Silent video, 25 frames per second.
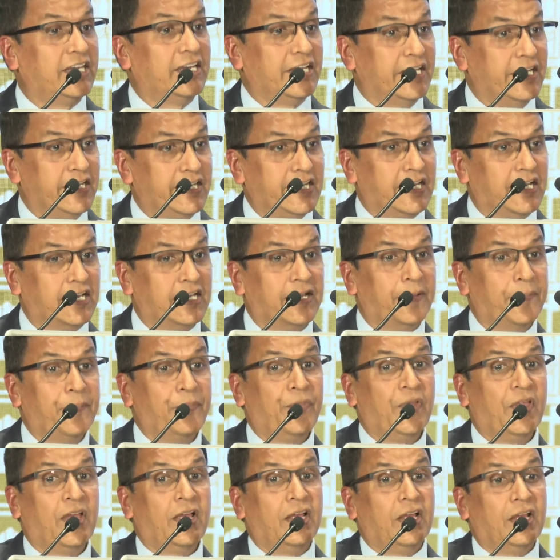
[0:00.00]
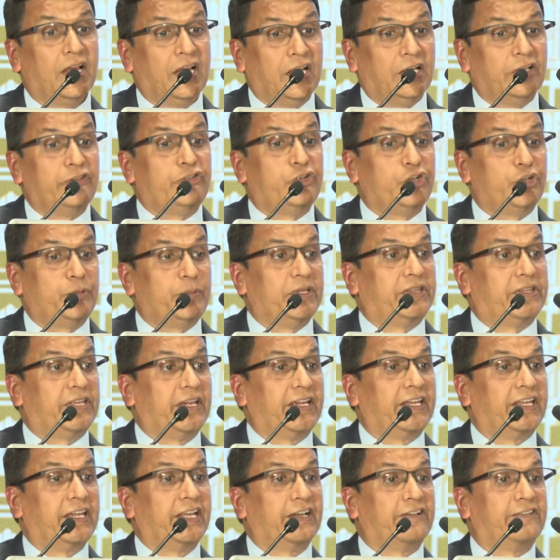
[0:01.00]
India should be
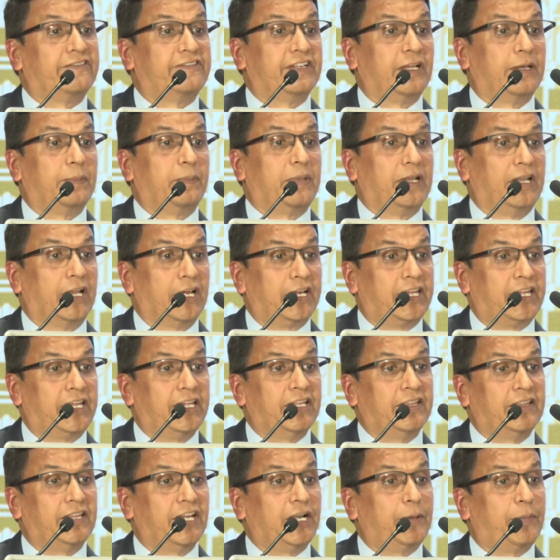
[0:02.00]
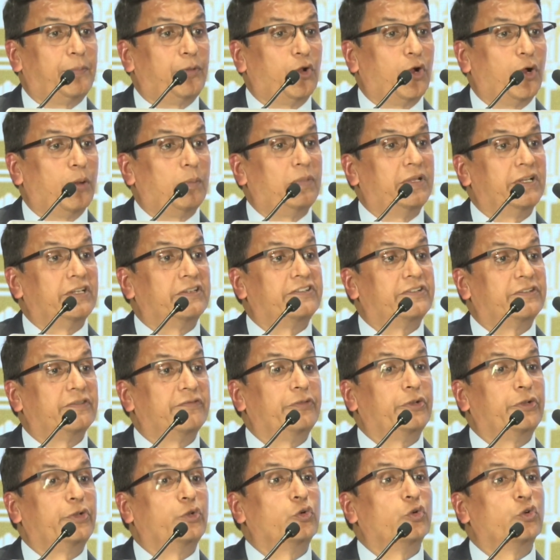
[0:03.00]
thinking itself lucky that probably
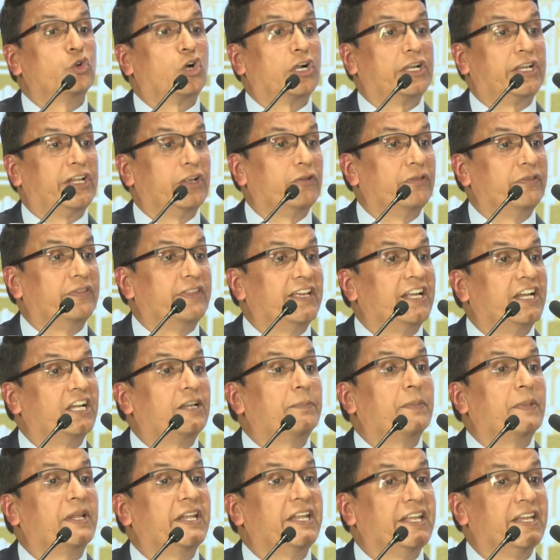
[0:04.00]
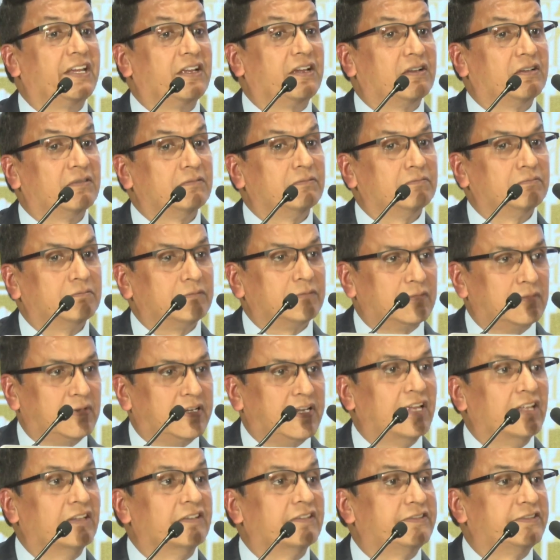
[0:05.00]
we do not have that many
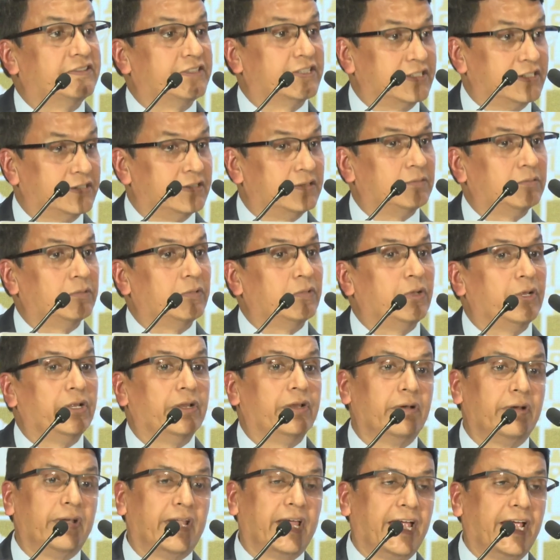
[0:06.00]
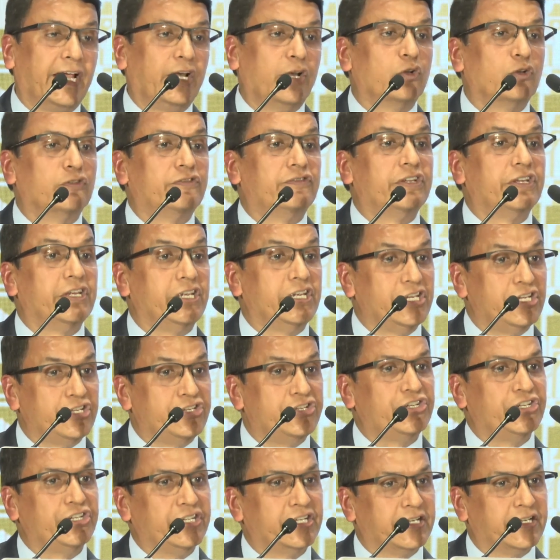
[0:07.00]
cancer diagnosed
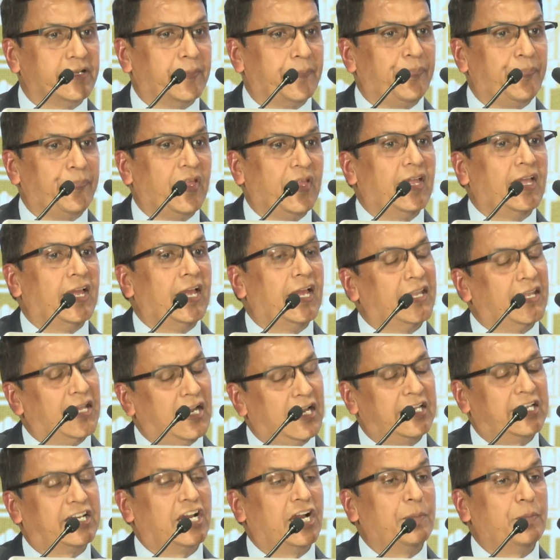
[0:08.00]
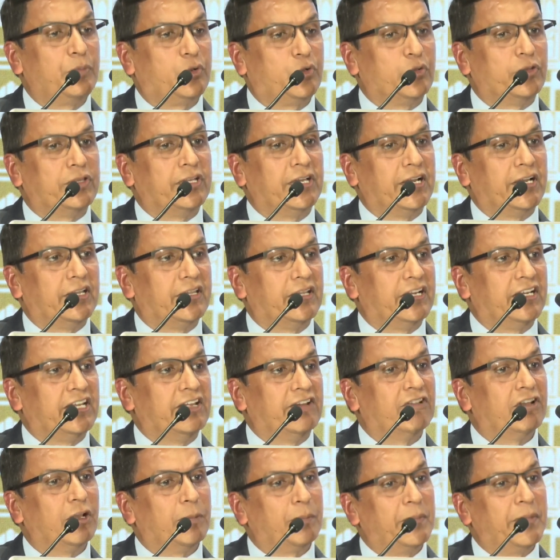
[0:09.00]
each year. And I'll come to that. The
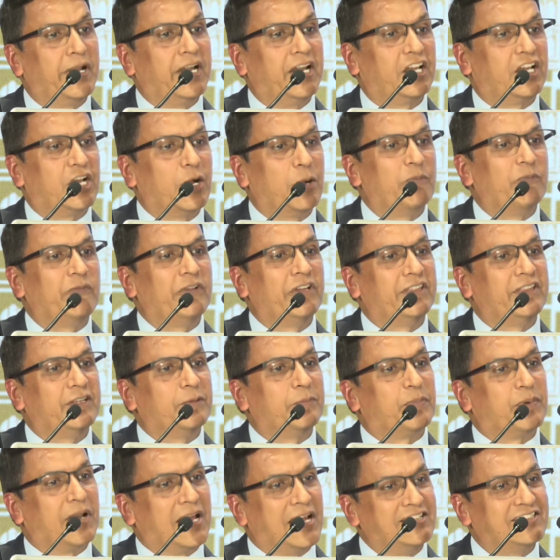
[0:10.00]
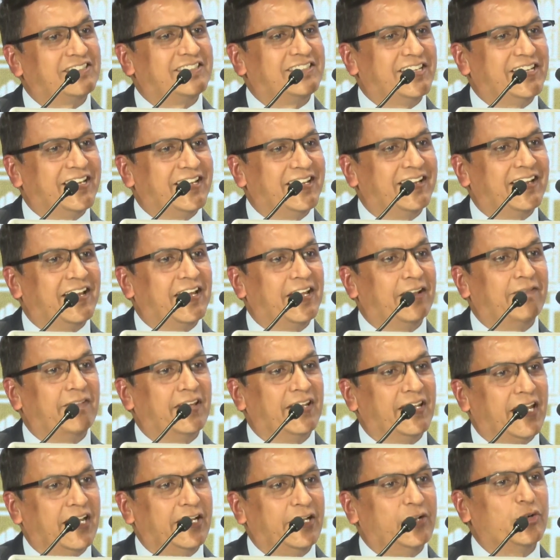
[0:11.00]
development come with a price tag, and
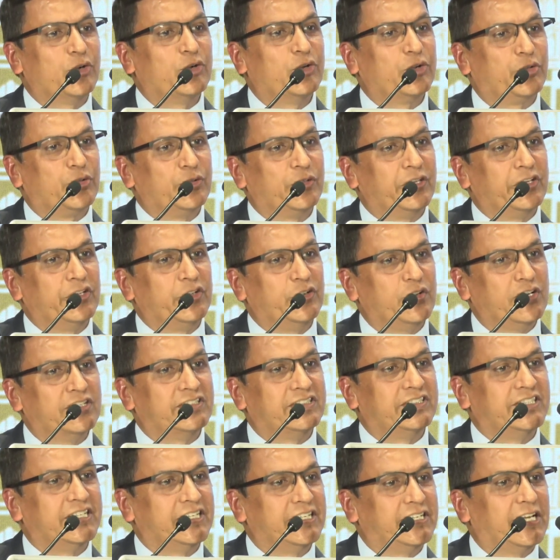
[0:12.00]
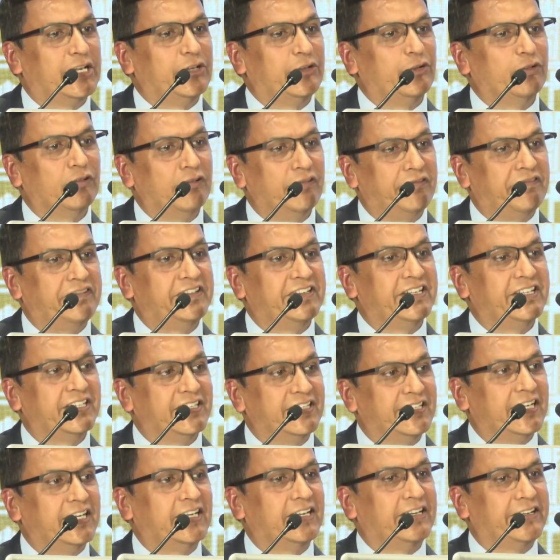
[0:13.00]
when I go to the US data, you'll see
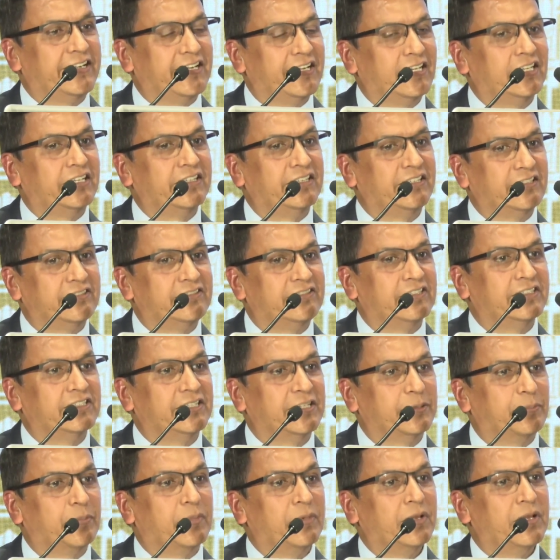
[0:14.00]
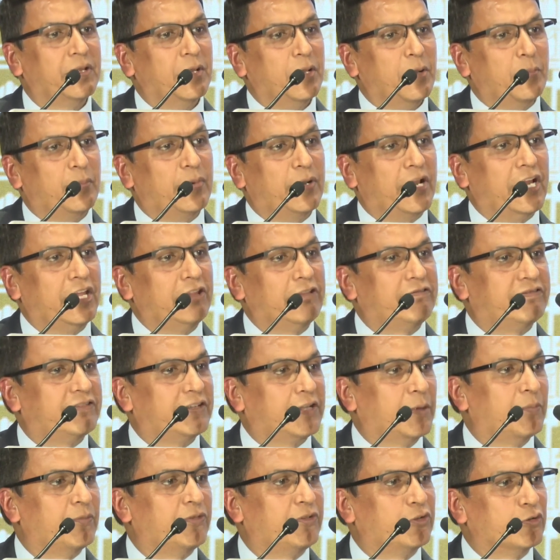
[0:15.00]
that really this is a price
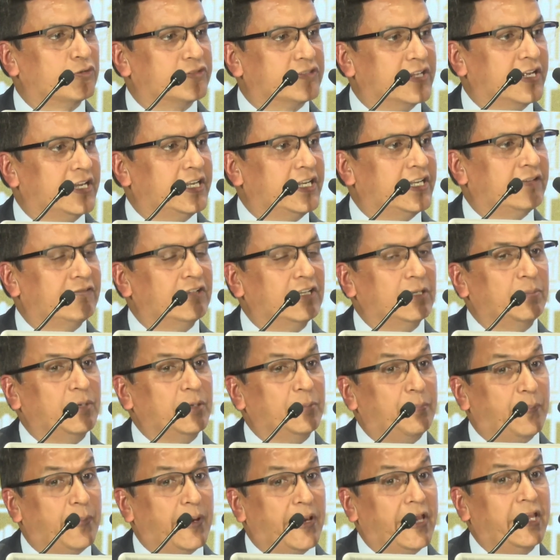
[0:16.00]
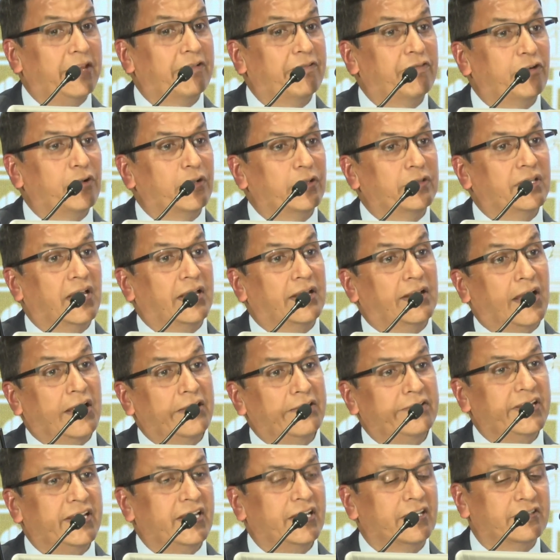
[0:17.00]
some society will be paying for the
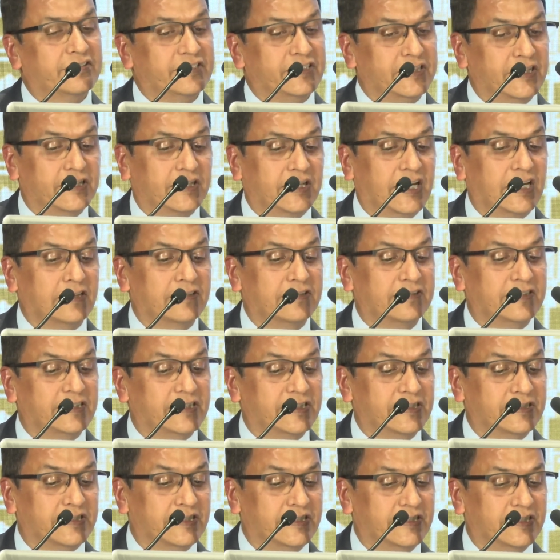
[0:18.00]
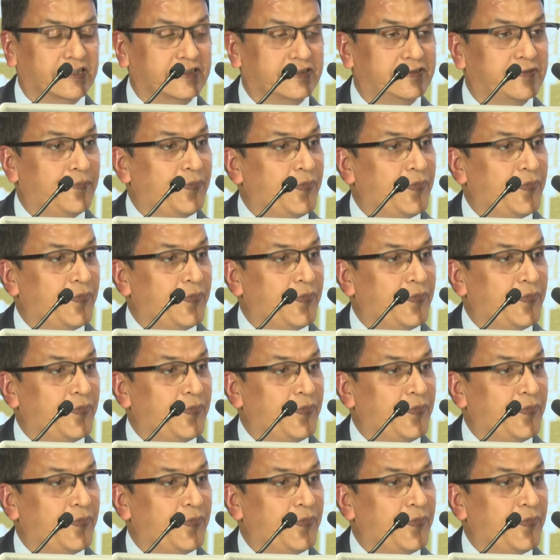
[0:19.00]
rising cancer incidence.